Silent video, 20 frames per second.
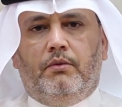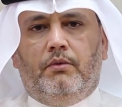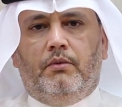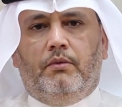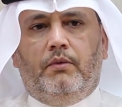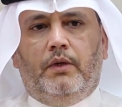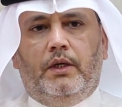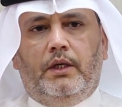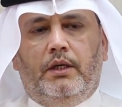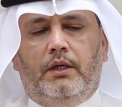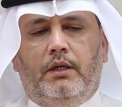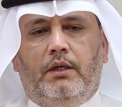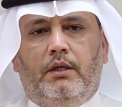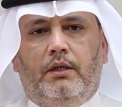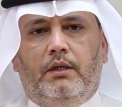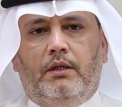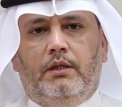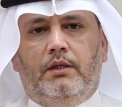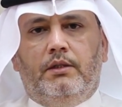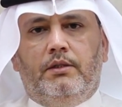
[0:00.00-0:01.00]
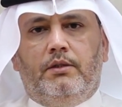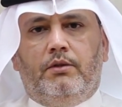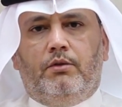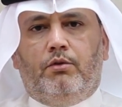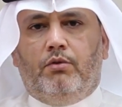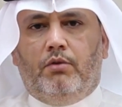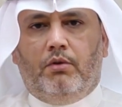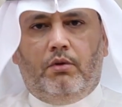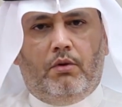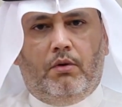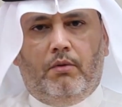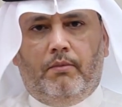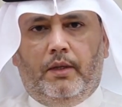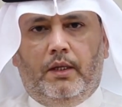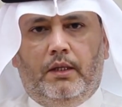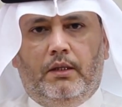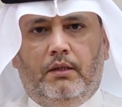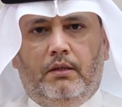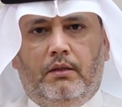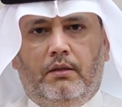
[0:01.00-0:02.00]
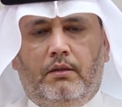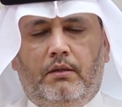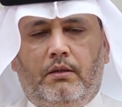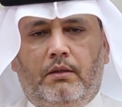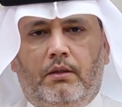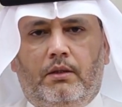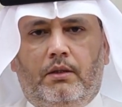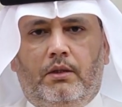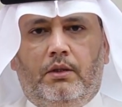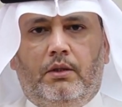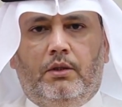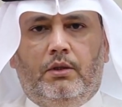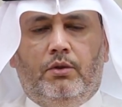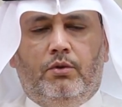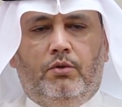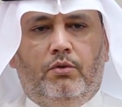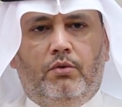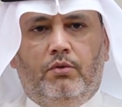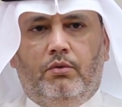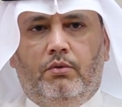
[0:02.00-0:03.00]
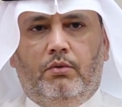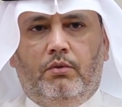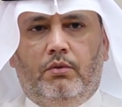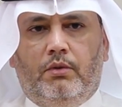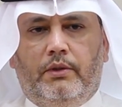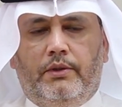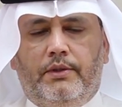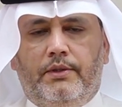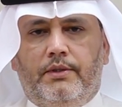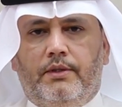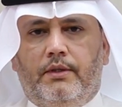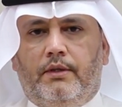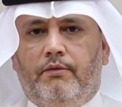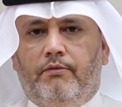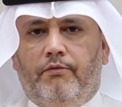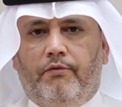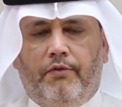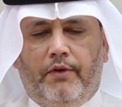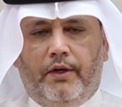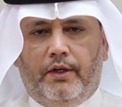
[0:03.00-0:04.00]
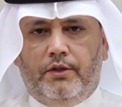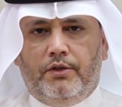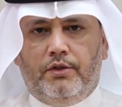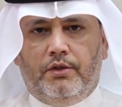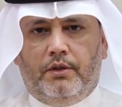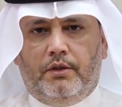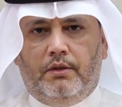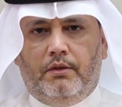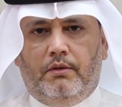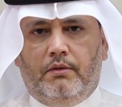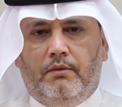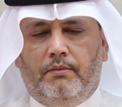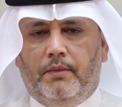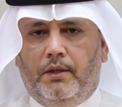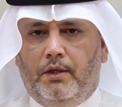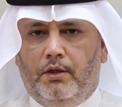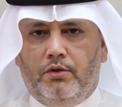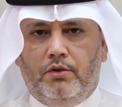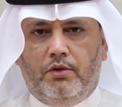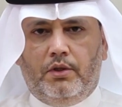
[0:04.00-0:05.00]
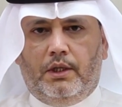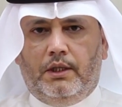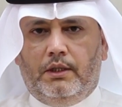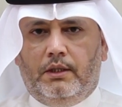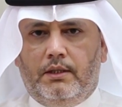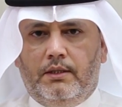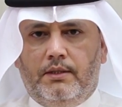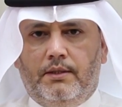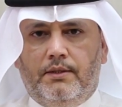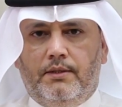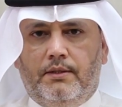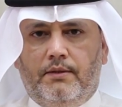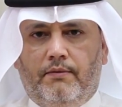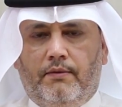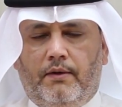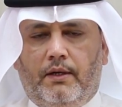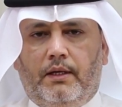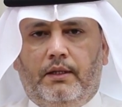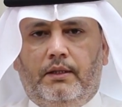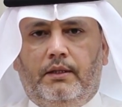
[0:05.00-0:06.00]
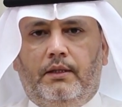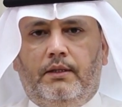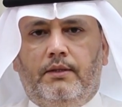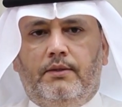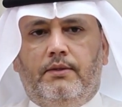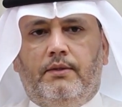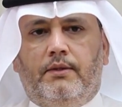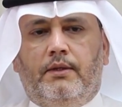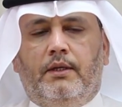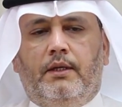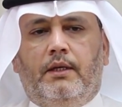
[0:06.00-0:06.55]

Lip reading: 1 is trauma, 2 is infection, meningitis, encephalitis,